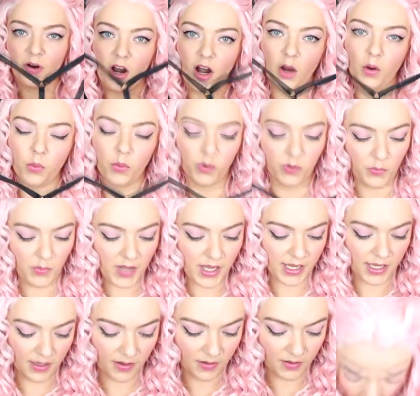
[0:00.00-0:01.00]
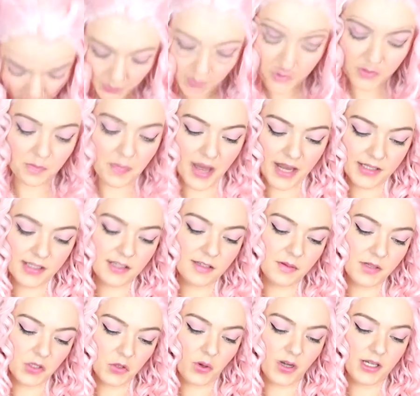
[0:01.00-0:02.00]
bra would be. So it was meant to
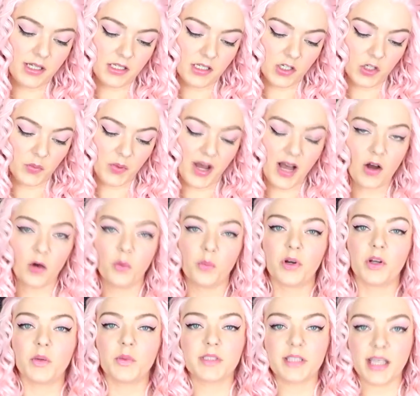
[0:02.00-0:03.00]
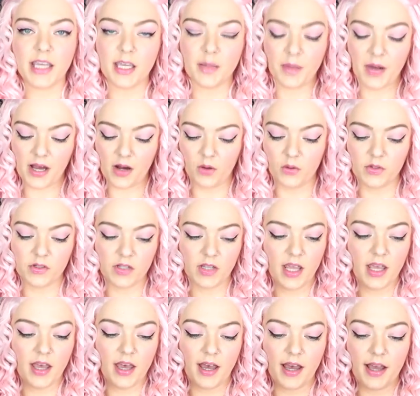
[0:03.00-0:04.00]
be £22, but it was £8,
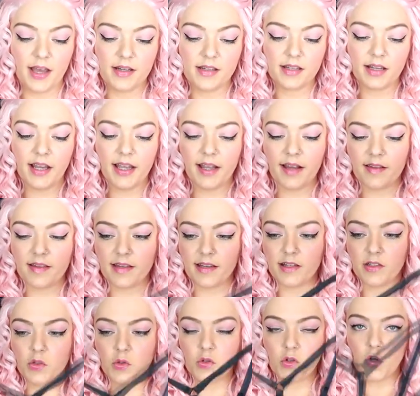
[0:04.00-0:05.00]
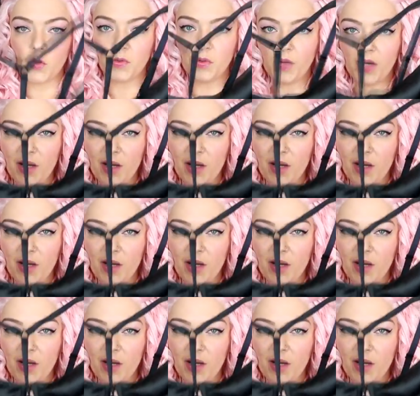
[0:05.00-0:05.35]
and like I said, I don't normally